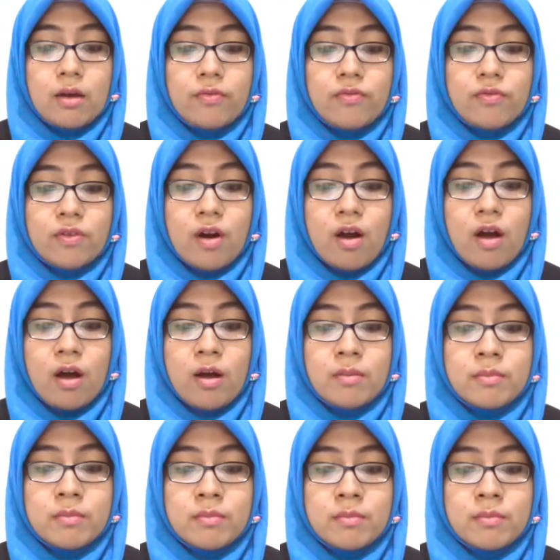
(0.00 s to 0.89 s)

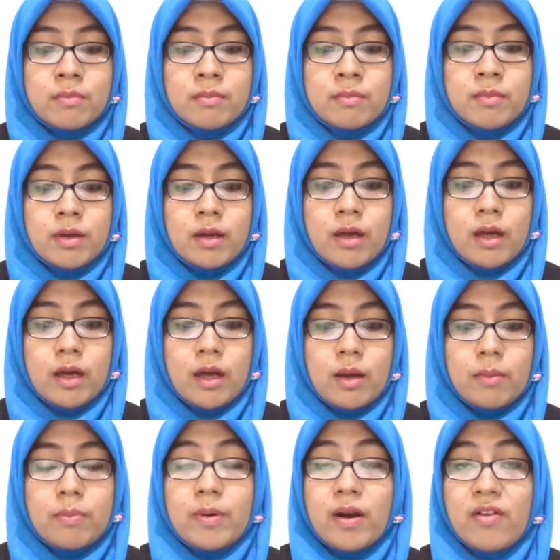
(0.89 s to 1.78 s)
from
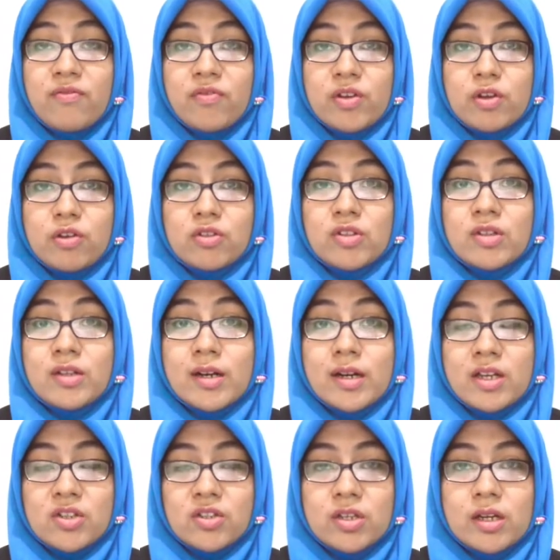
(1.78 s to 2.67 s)
previous
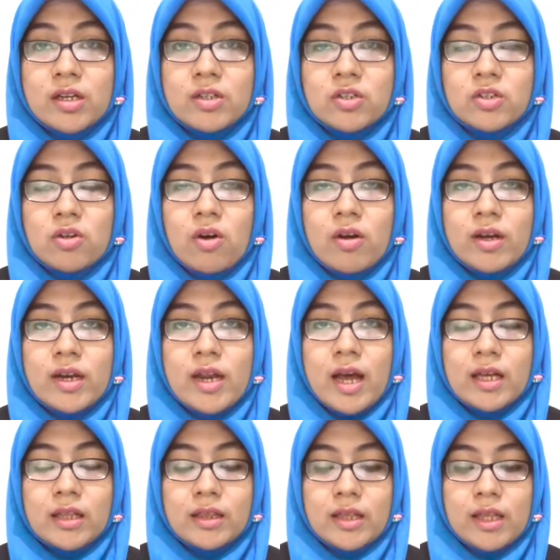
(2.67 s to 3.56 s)
research
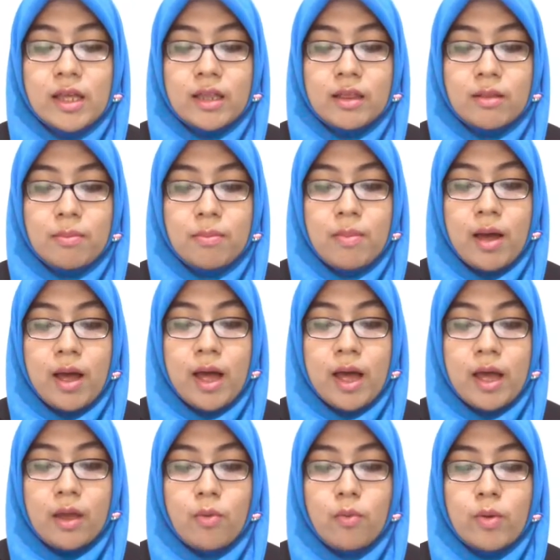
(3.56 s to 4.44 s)
conducted
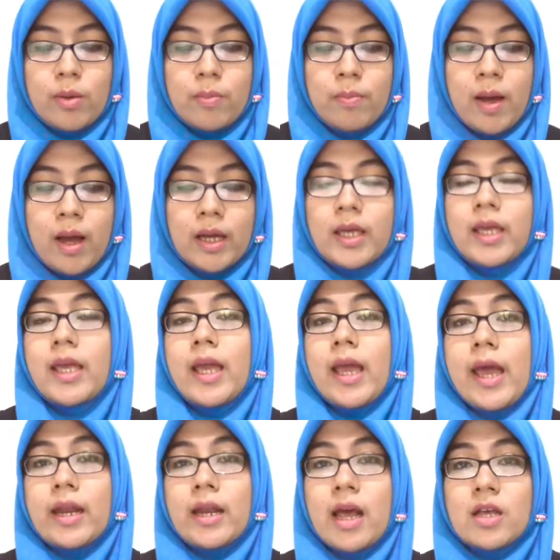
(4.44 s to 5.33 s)
by
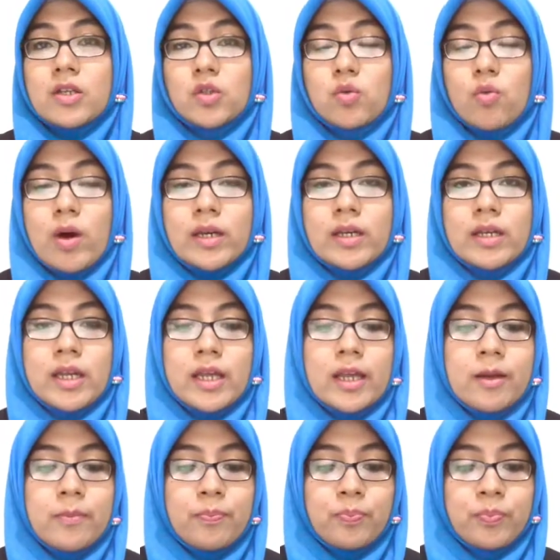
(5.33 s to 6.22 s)
Wipaki and
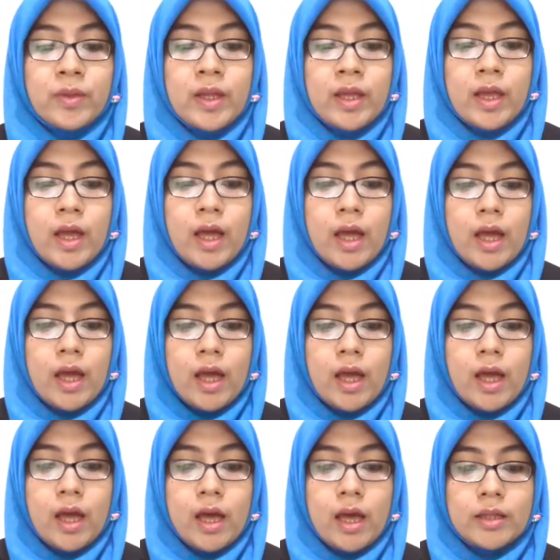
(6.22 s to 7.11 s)
Aswandi,
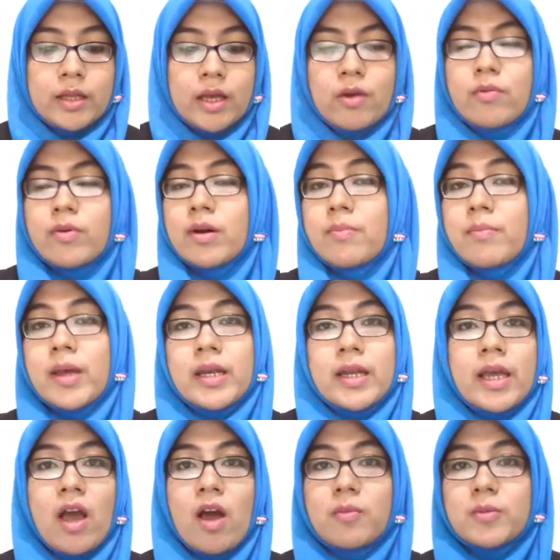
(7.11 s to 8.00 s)
there were many